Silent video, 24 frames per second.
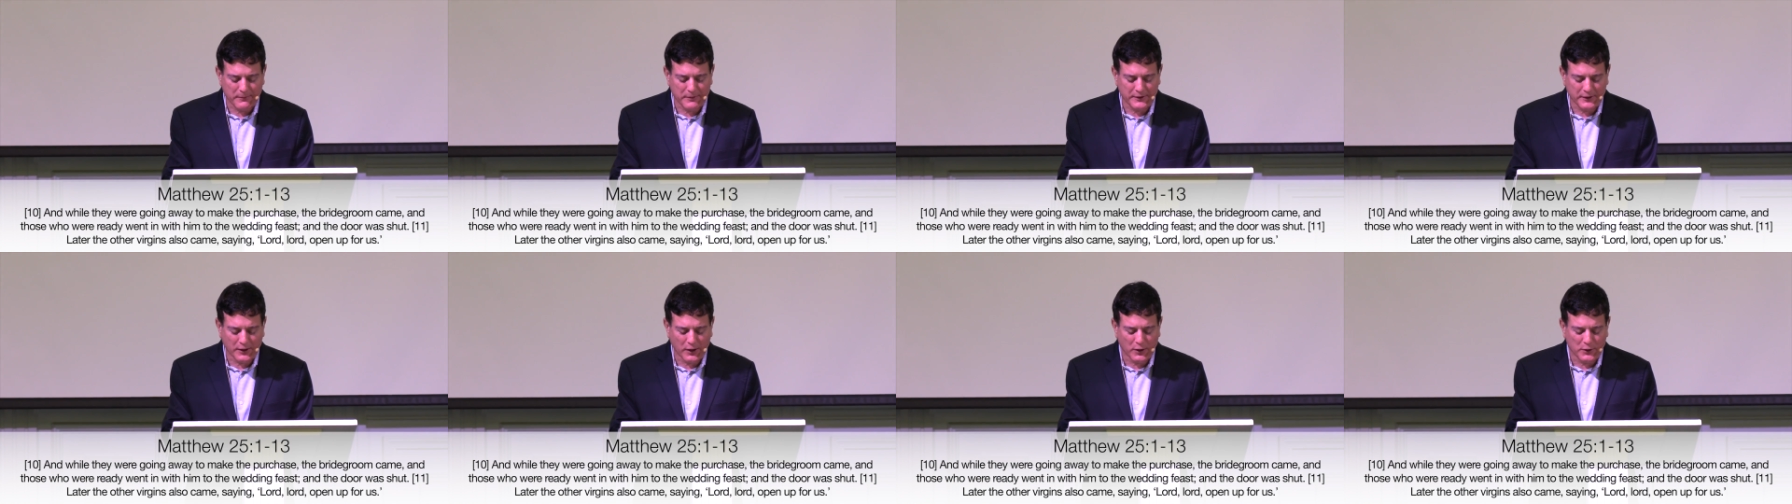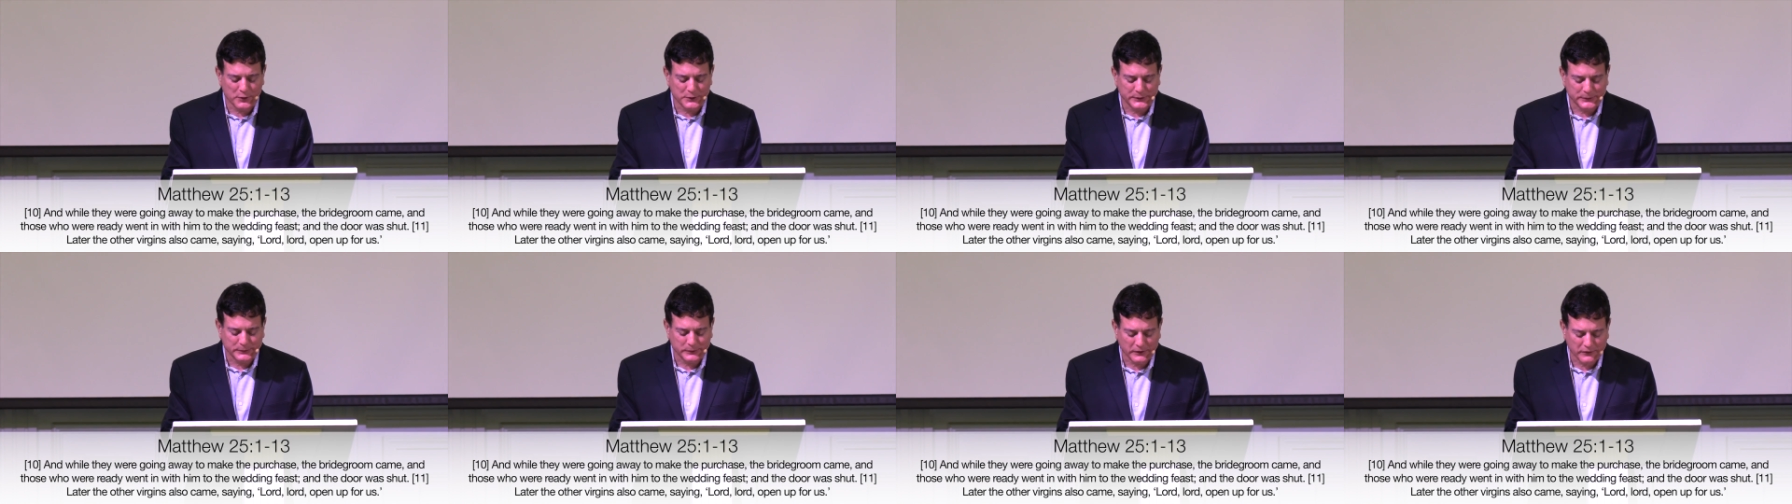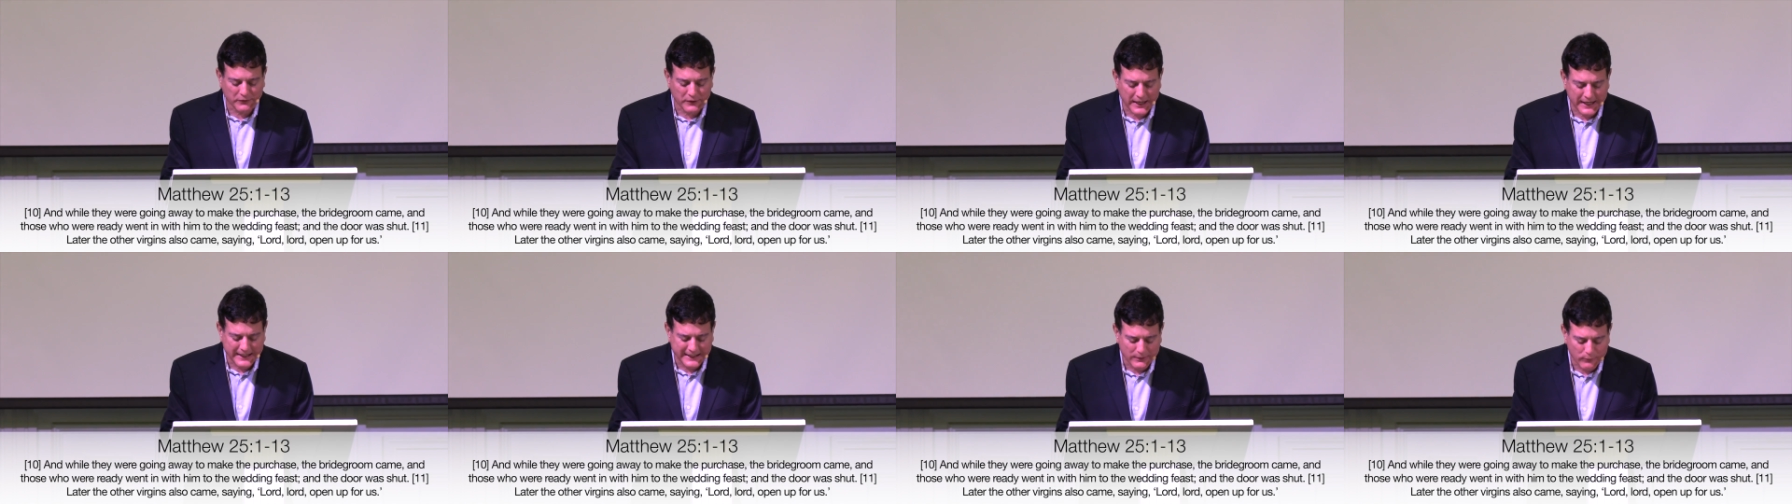and those who were
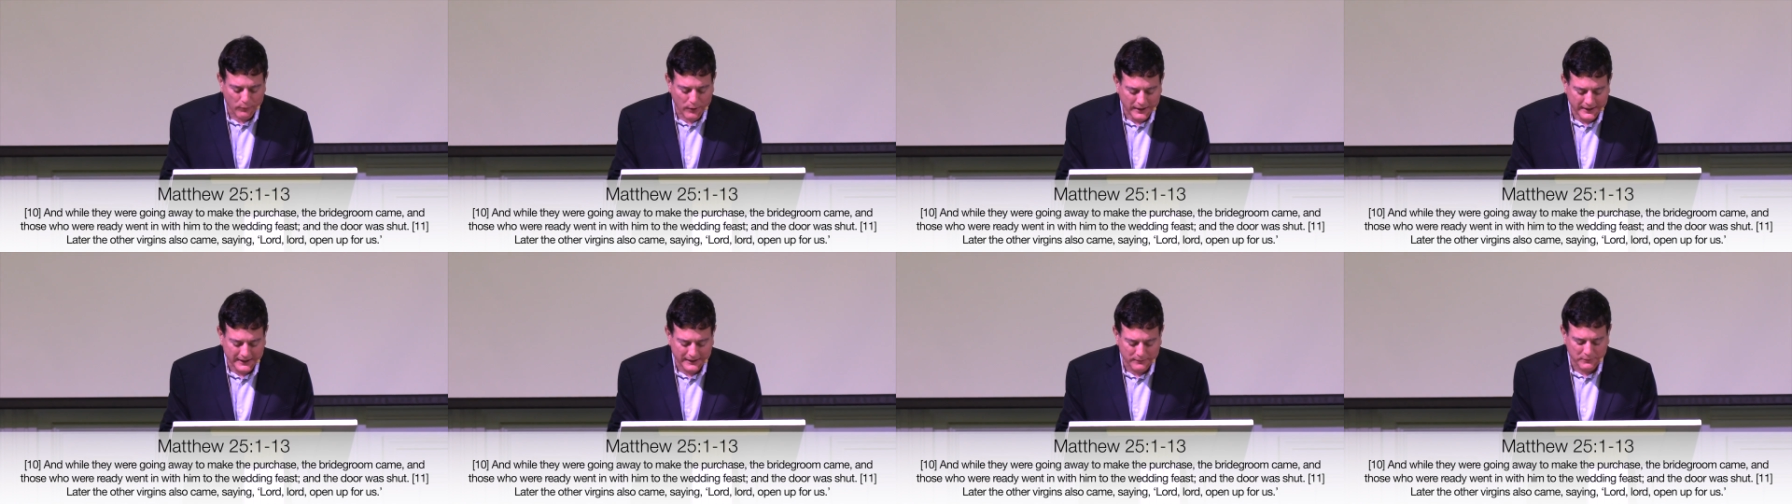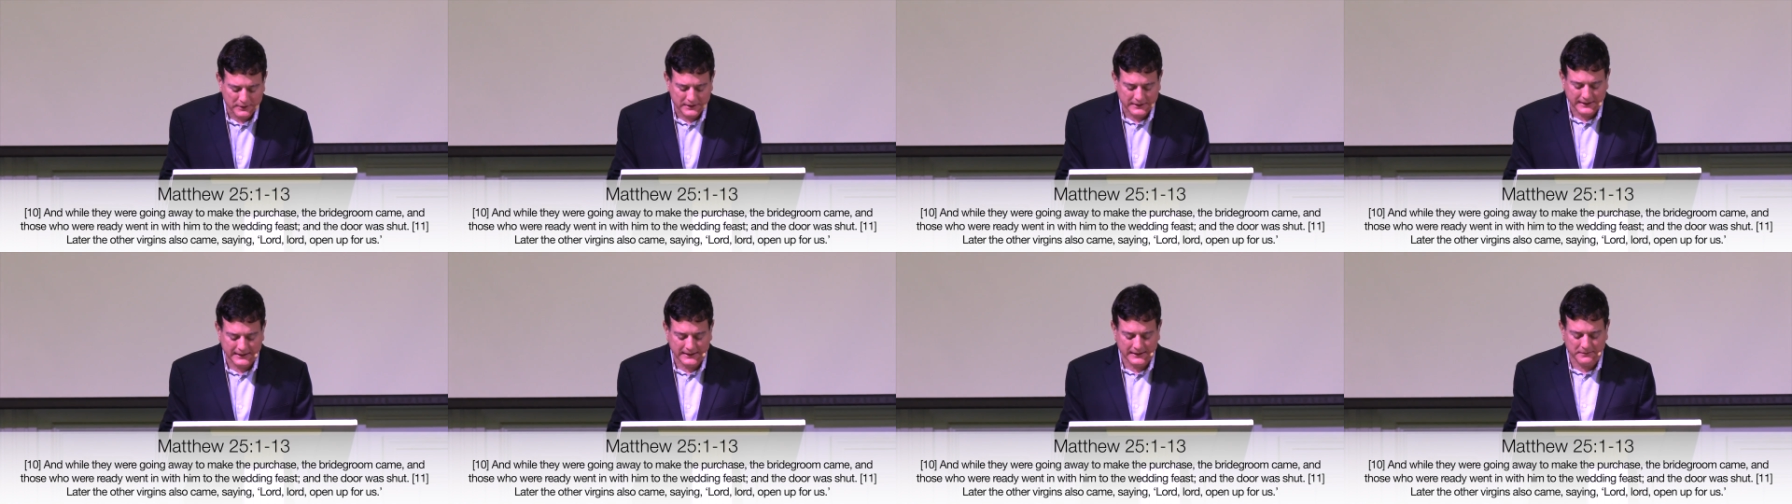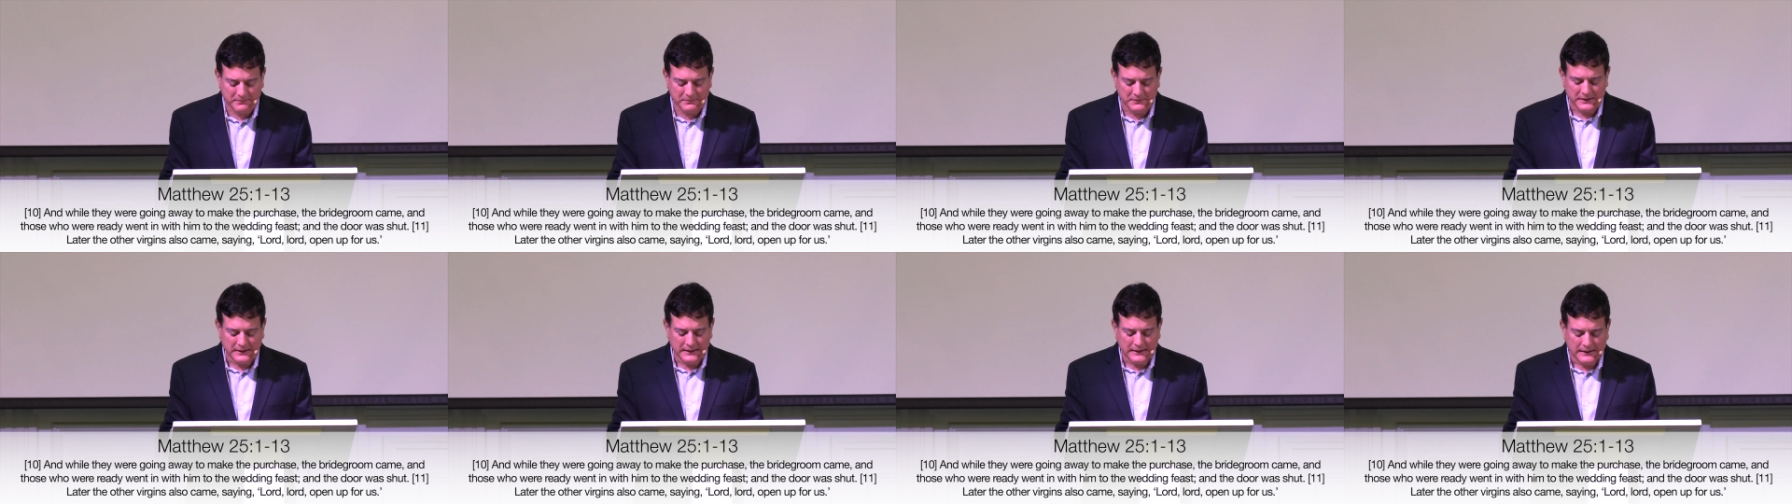ready went in with
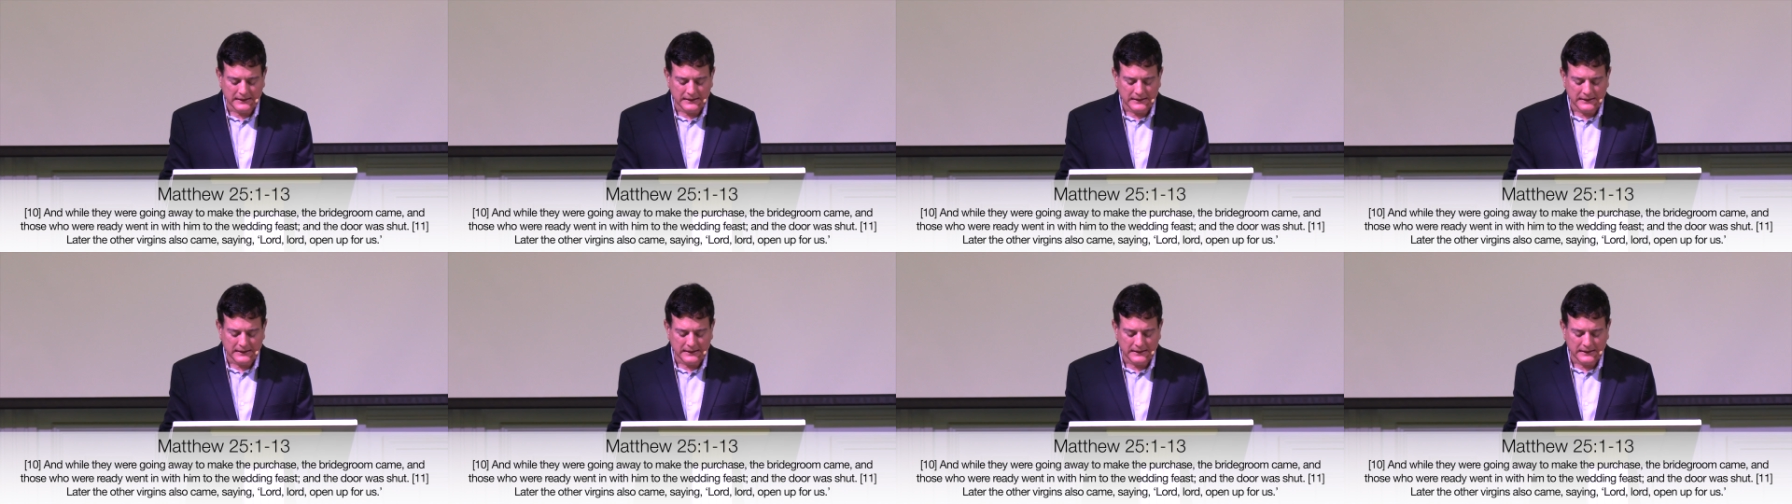them